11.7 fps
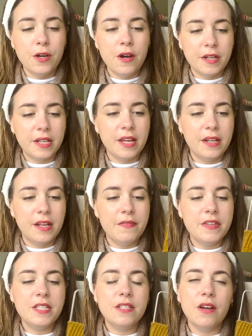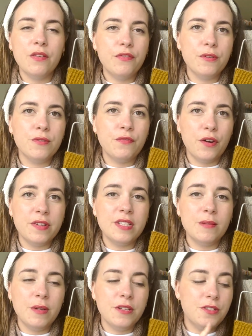again, and this yarn feels very
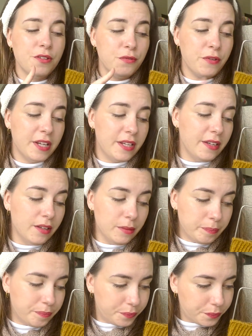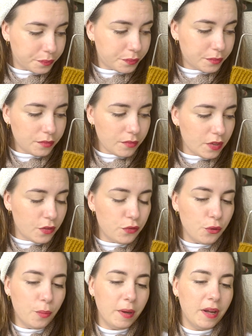similar to the Regia
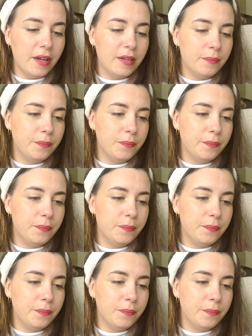4-ply.